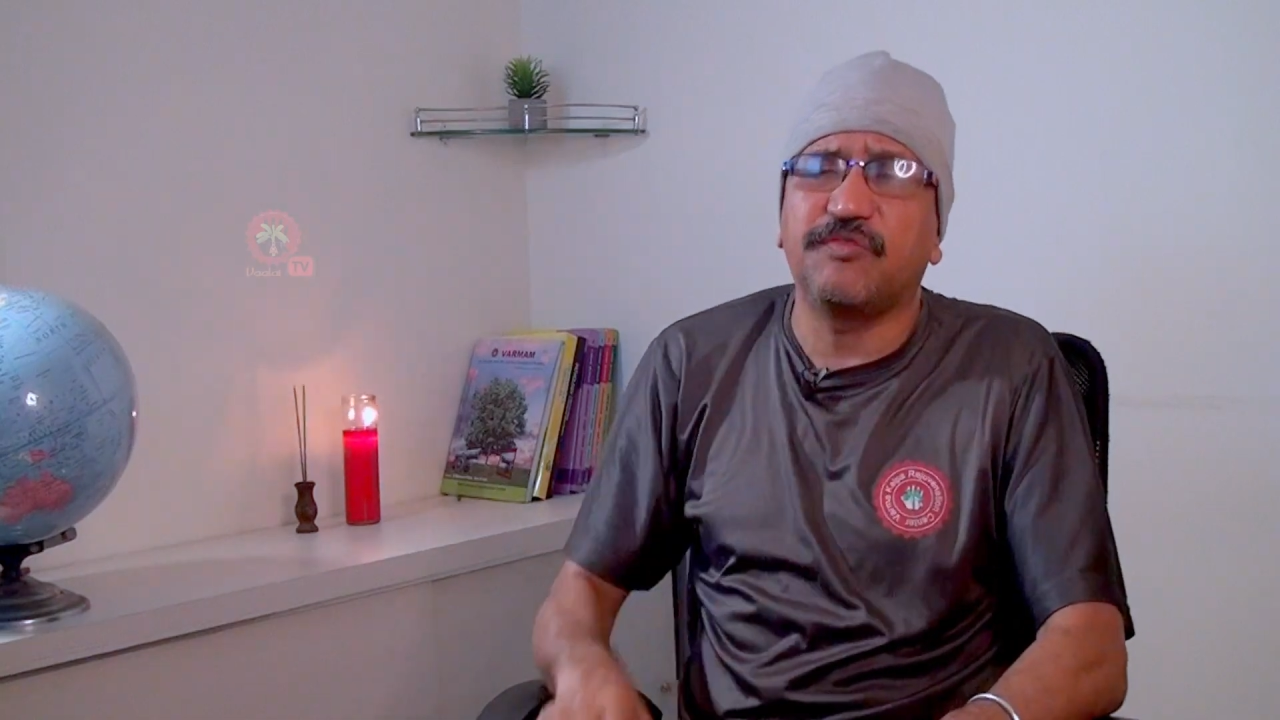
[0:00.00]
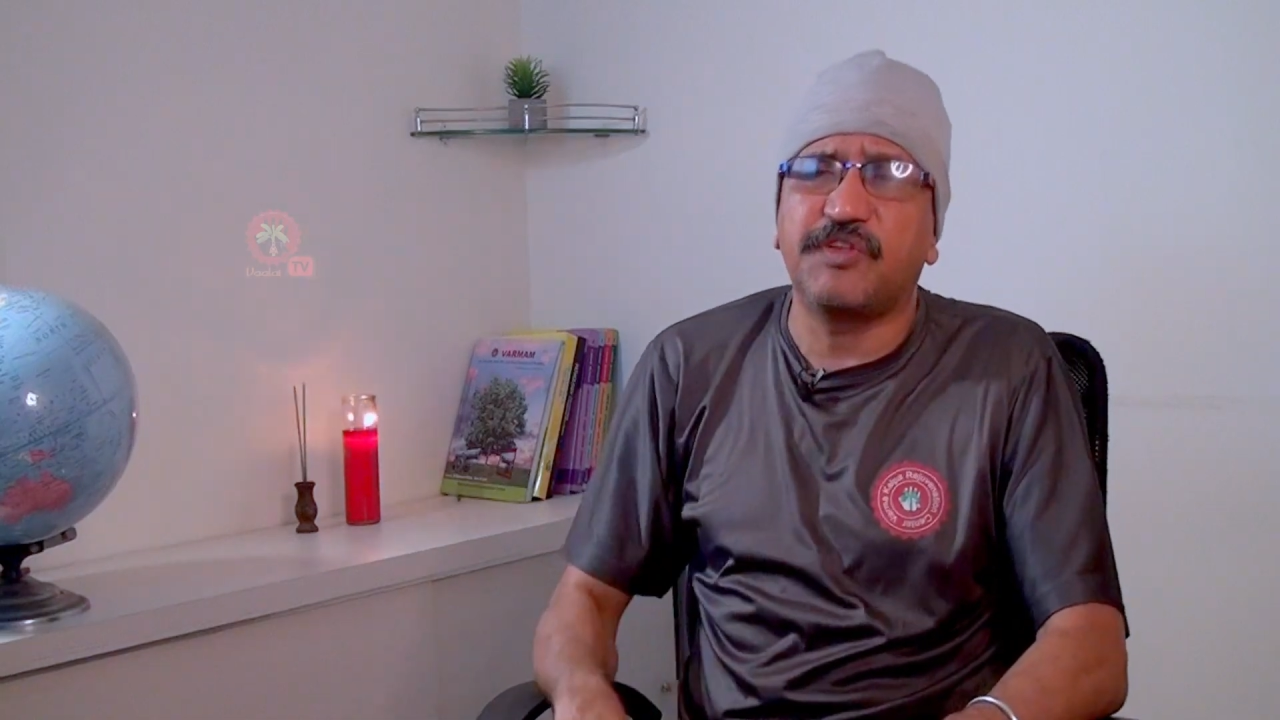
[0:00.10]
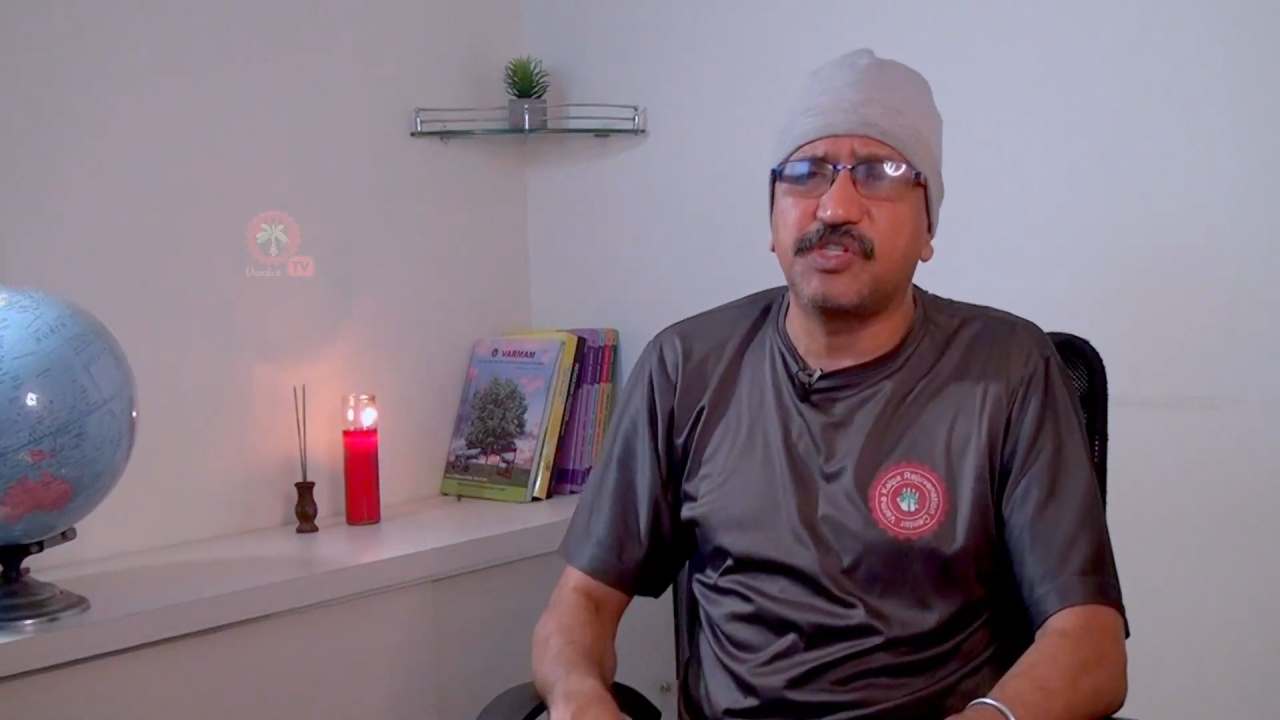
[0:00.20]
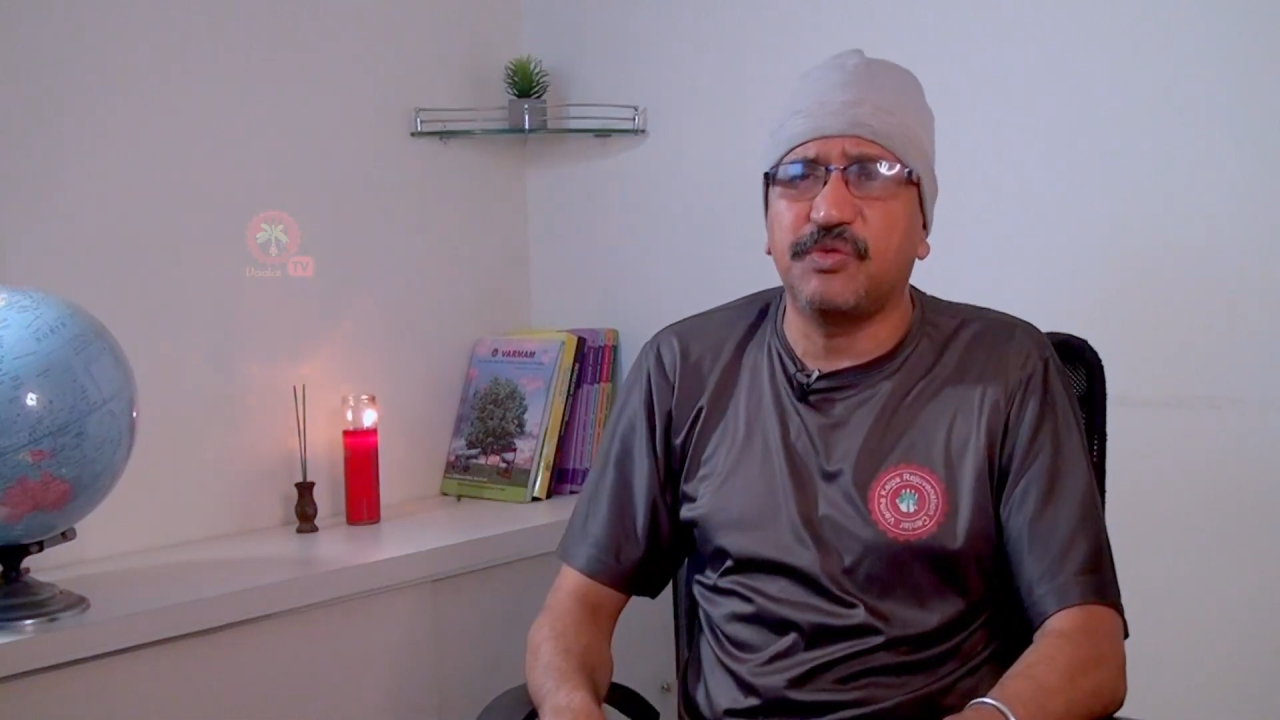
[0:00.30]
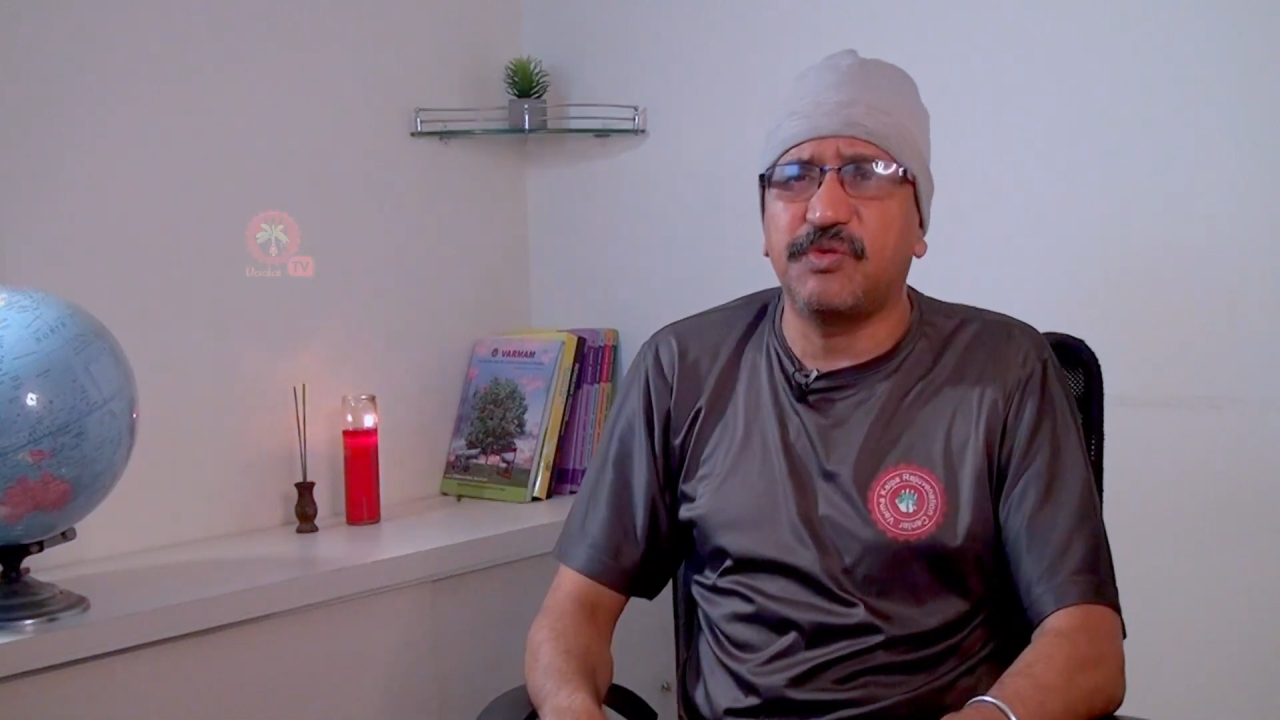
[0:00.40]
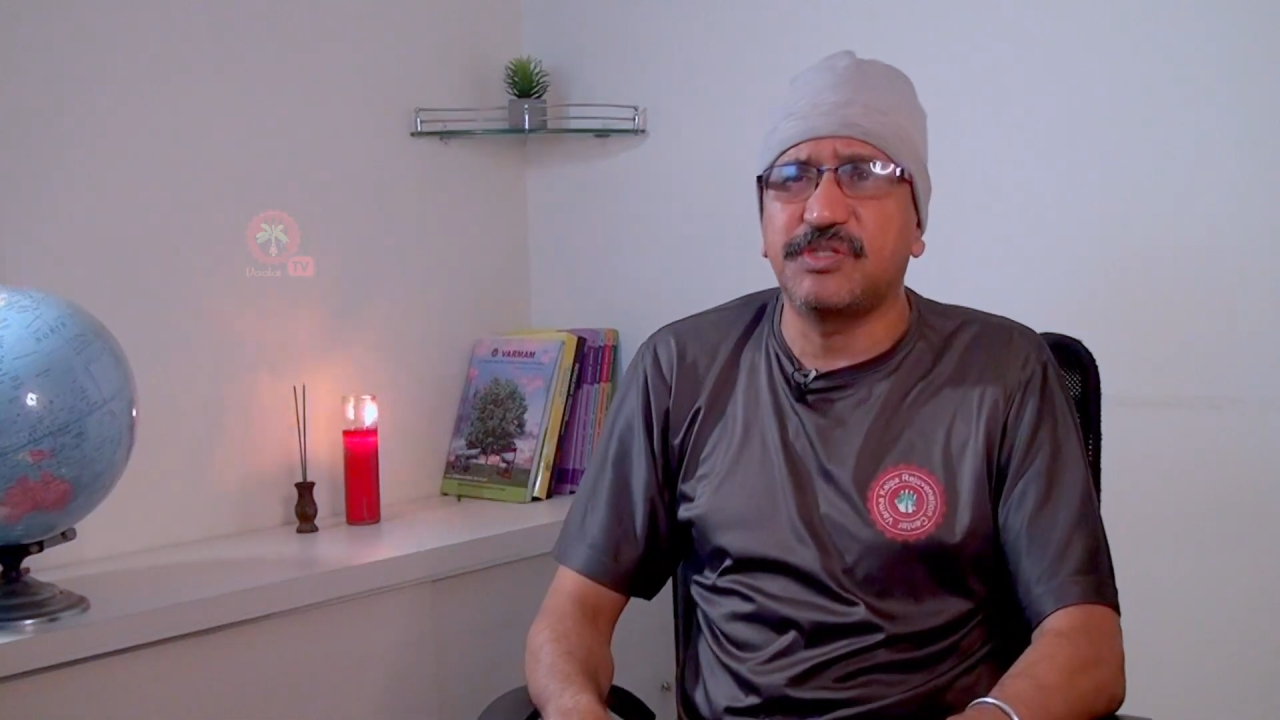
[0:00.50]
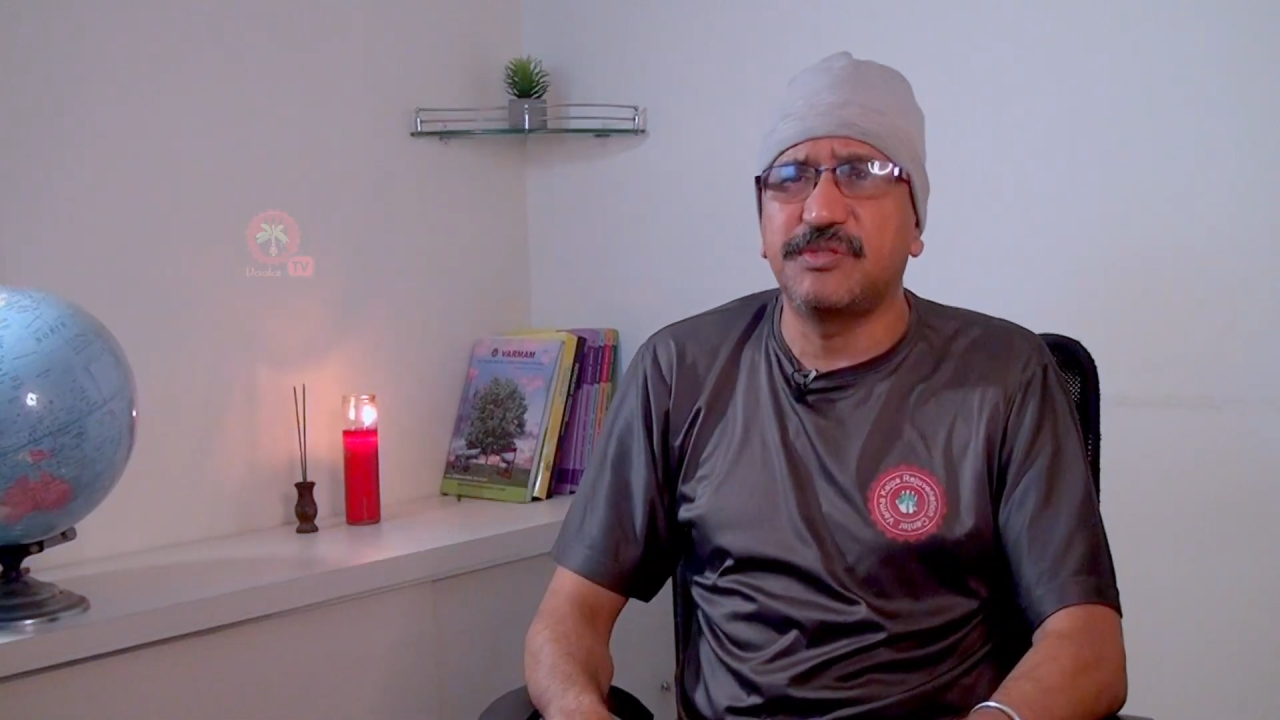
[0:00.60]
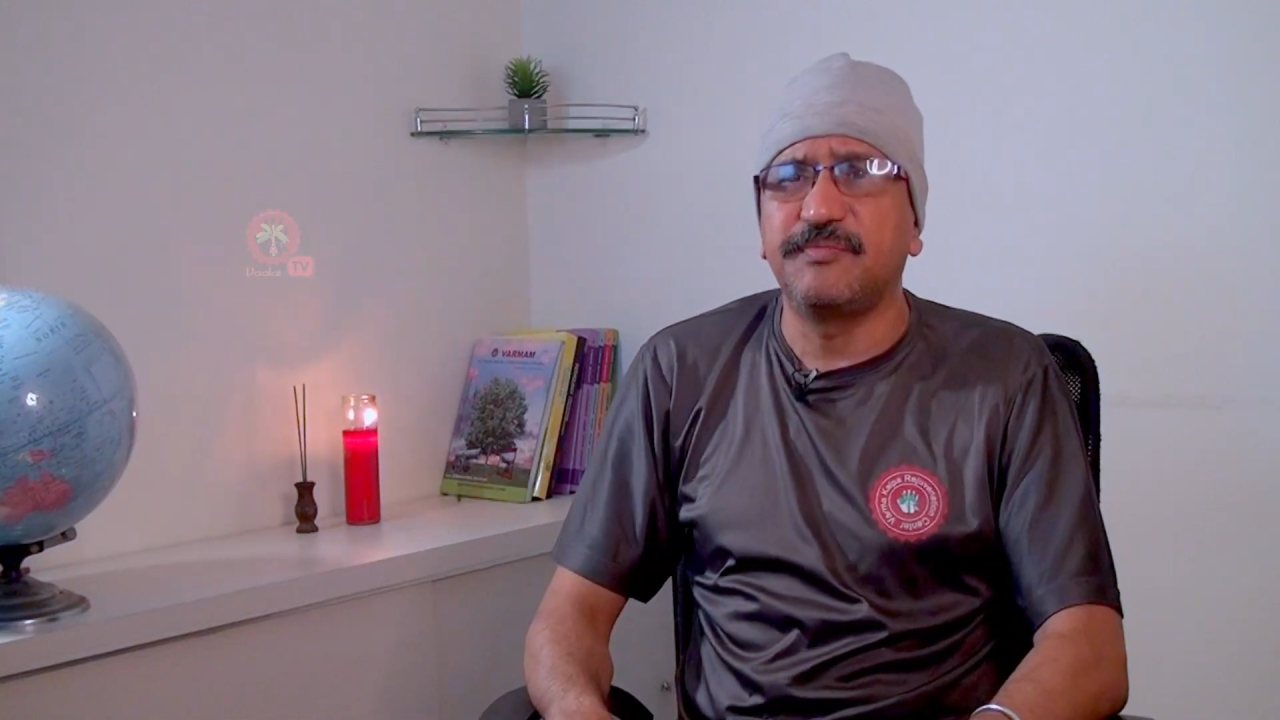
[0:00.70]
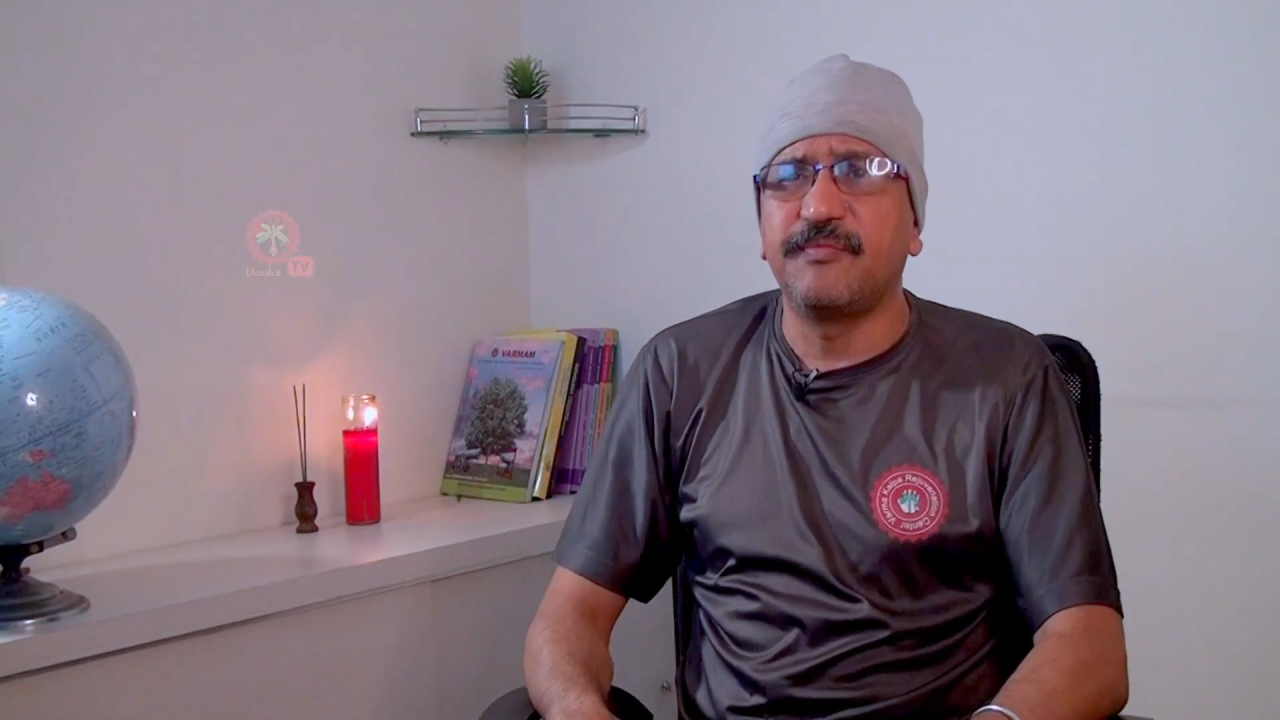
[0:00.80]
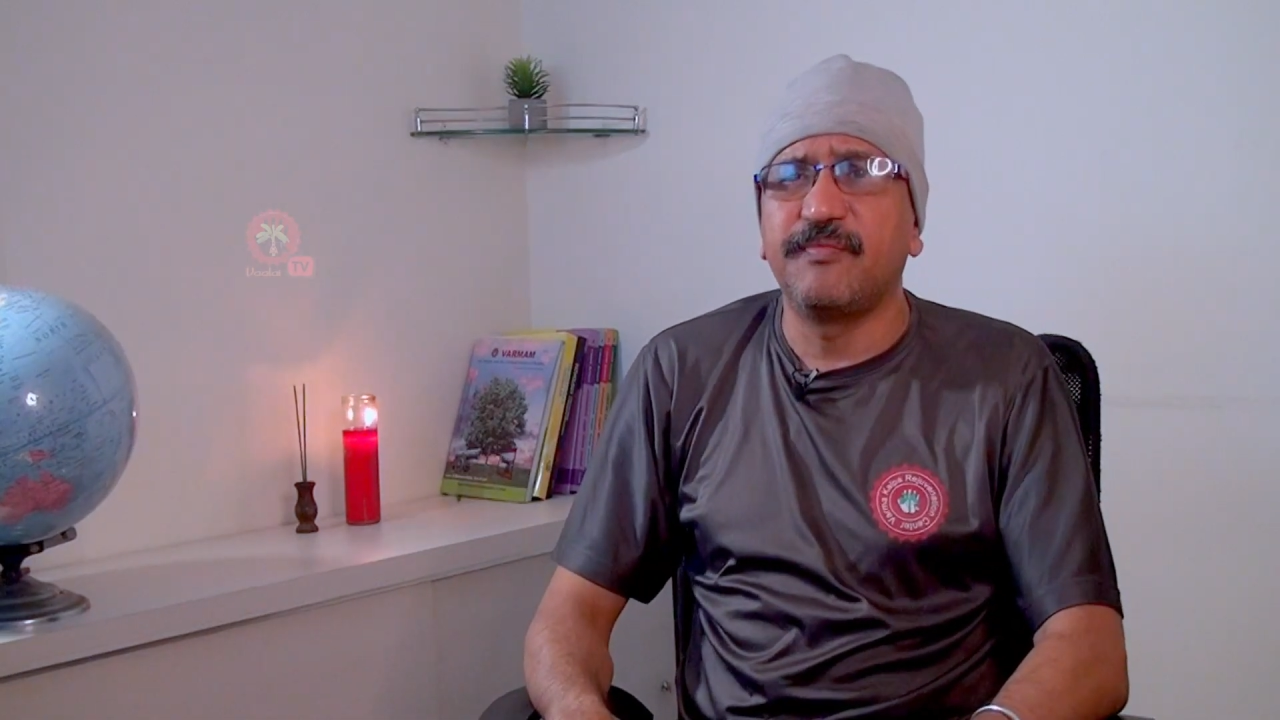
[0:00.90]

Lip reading: friction works.